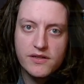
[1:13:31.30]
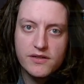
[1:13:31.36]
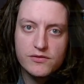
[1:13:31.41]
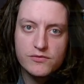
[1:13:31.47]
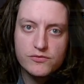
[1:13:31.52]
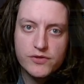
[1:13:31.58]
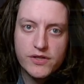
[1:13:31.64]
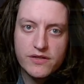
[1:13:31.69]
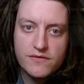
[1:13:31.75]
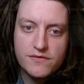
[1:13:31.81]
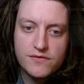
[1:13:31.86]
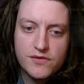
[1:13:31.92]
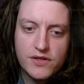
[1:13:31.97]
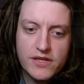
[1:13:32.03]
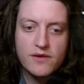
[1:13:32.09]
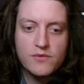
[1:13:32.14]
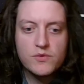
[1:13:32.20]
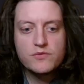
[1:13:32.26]
reinforce.
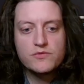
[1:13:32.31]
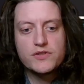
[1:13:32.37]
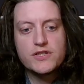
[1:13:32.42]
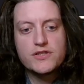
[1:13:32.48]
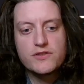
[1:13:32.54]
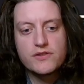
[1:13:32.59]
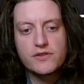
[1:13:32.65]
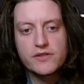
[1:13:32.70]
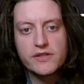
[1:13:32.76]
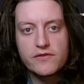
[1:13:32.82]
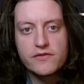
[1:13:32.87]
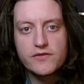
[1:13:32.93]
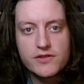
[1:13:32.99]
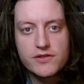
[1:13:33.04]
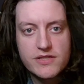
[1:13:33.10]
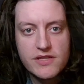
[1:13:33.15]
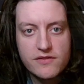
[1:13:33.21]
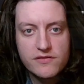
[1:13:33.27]
Yeah, well, regional governor
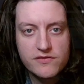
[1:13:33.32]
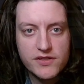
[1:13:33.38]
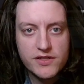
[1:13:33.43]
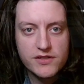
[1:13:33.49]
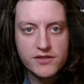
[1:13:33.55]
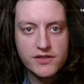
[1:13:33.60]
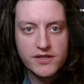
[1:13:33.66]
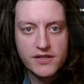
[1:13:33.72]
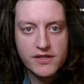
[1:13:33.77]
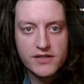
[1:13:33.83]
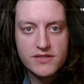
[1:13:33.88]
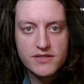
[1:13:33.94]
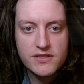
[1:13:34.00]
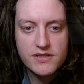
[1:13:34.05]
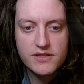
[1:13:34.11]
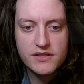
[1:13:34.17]
and say Vader, I guess.